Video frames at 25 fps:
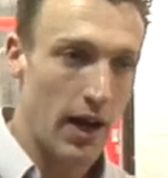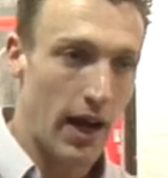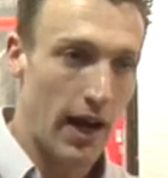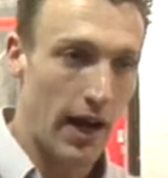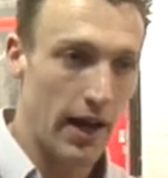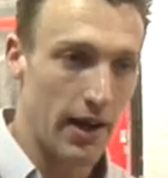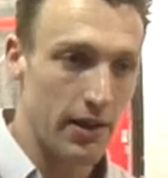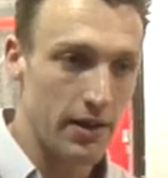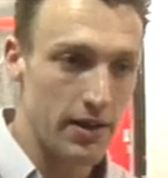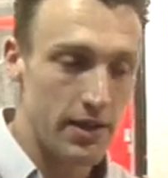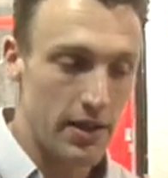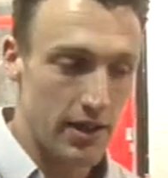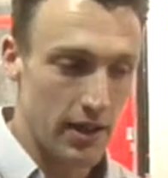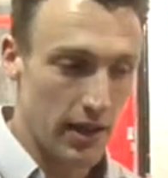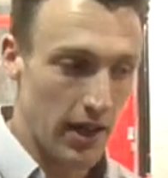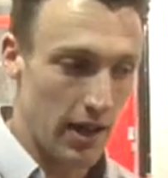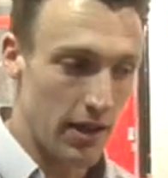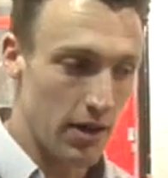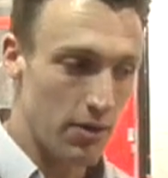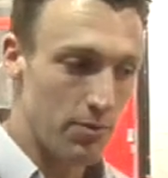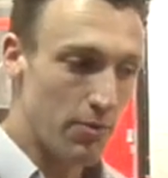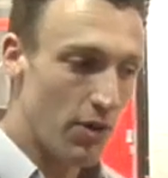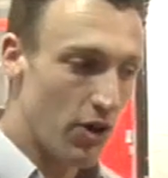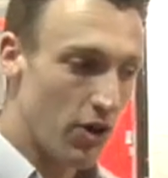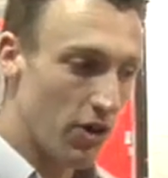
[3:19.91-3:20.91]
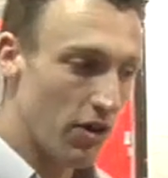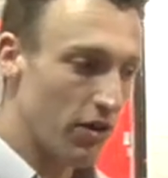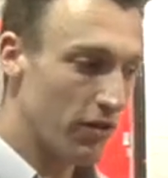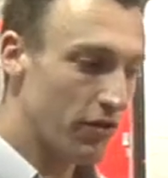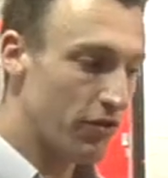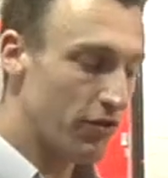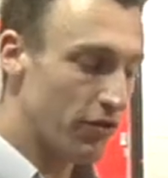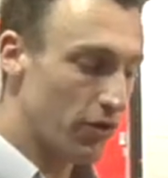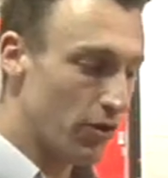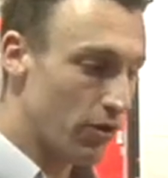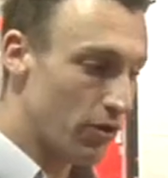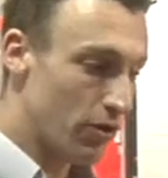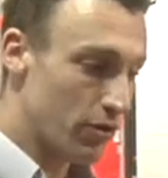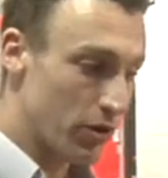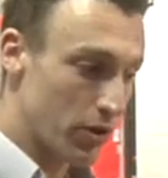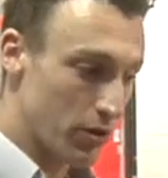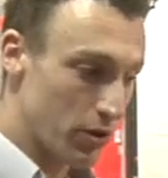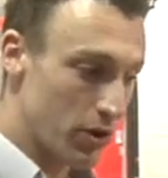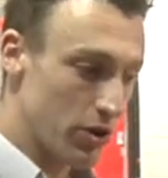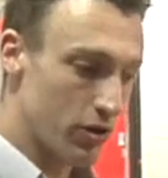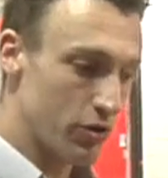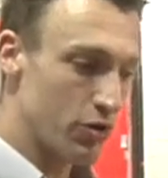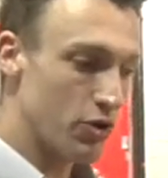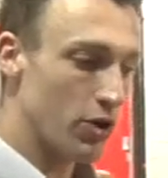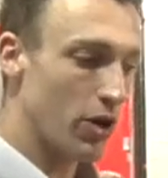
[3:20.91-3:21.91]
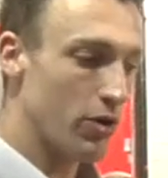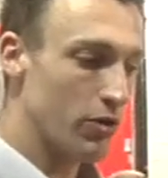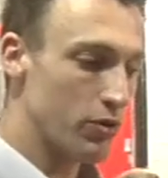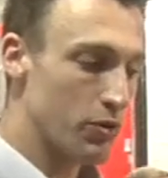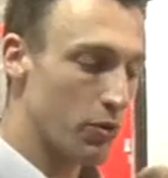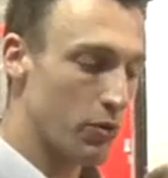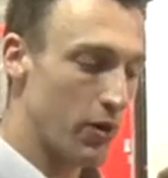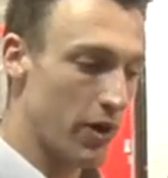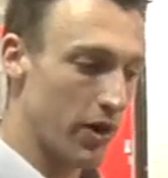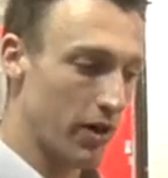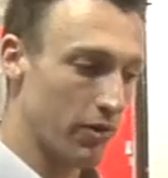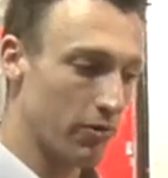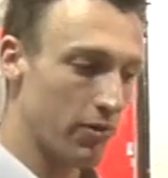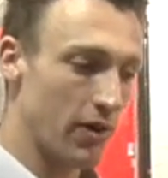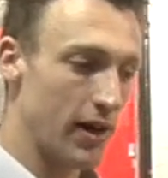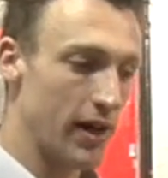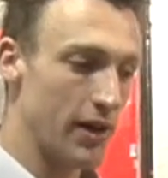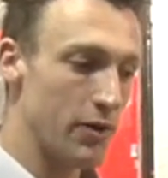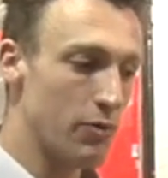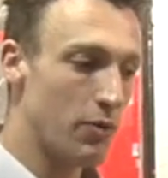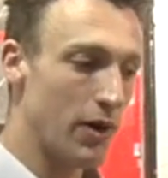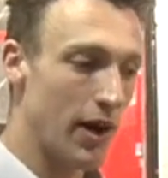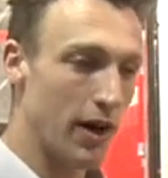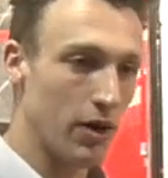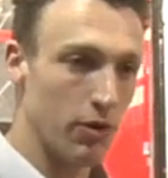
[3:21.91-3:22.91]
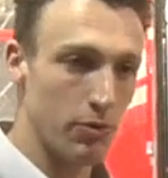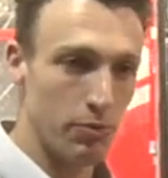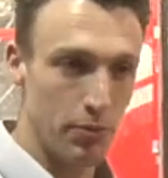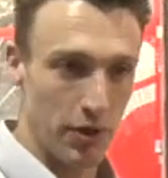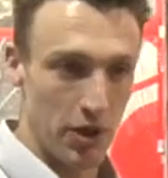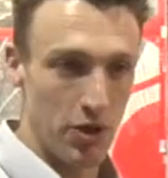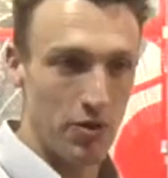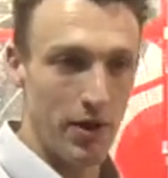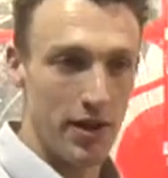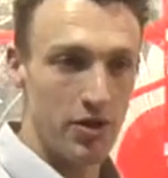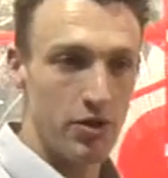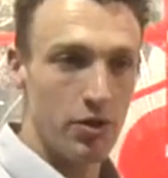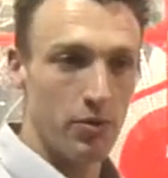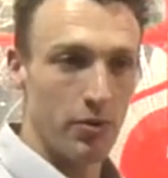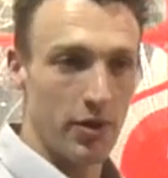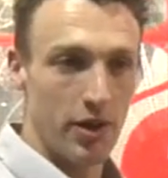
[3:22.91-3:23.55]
And in a Mark IV, the controls work really well, but you end up